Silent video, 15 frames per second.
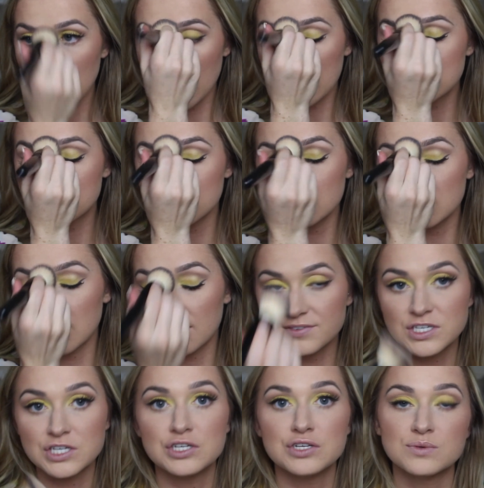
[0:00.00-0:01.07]
I do love
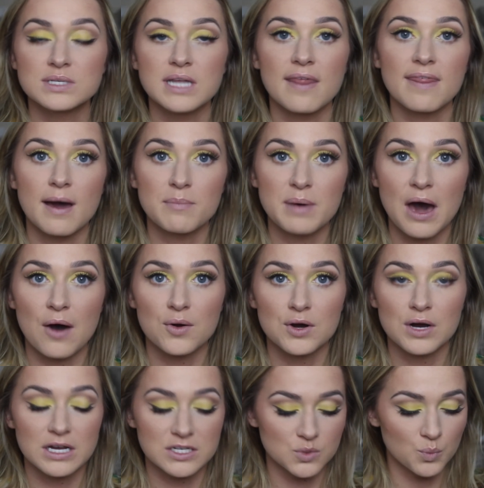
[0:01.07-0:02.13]
to use that powder
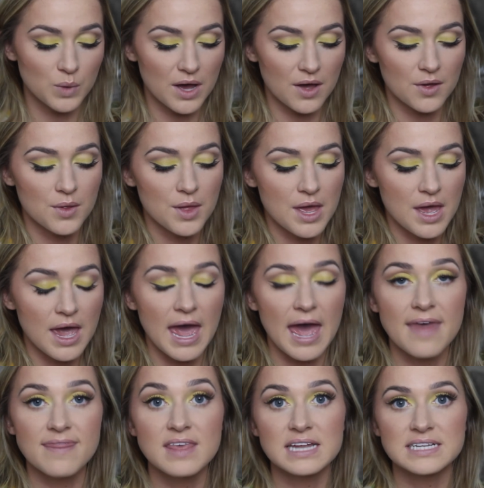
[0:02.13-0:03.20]
as well
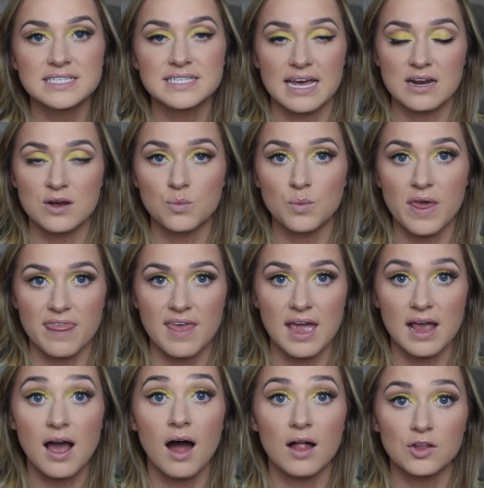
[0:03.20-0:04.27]
and then set it with
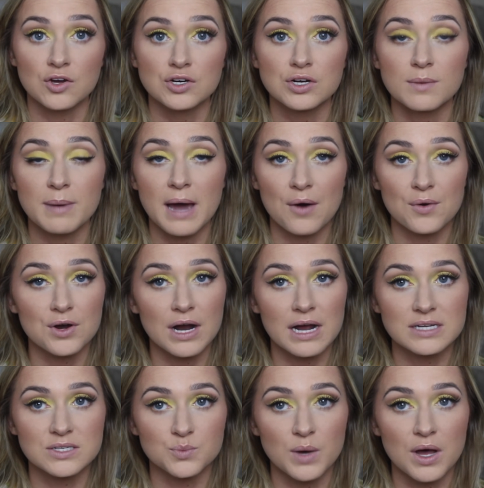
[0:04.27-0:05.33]
a colored powder
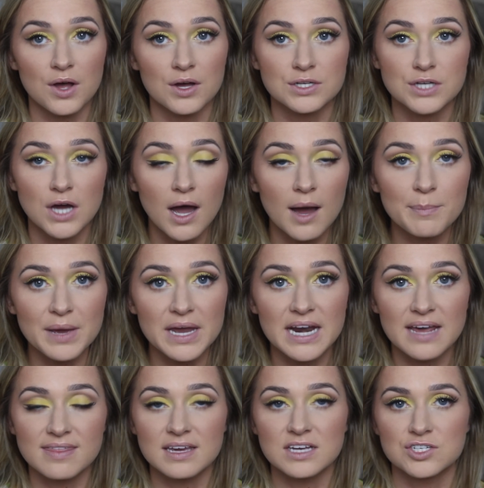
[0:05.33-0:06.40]
as well on top, and
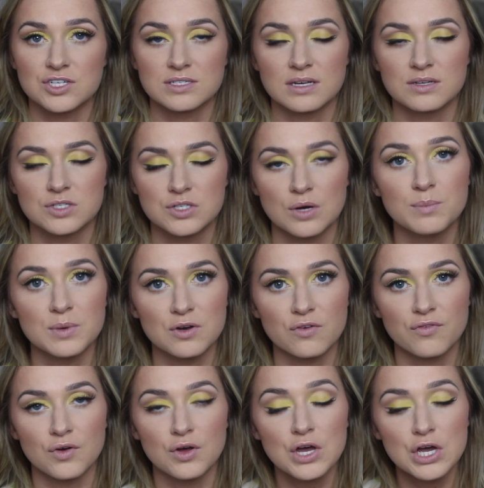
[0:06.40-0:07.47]
I think it turns out so
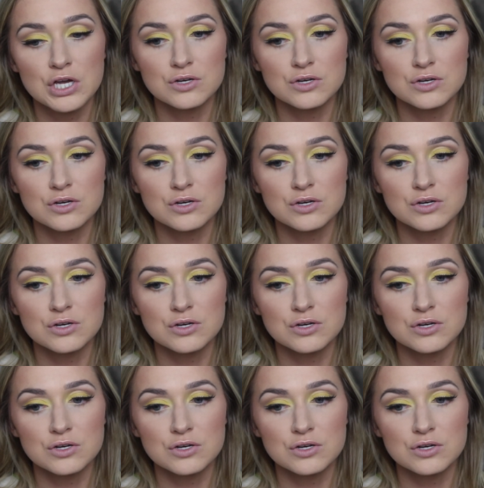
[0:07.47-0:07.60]
beautiful.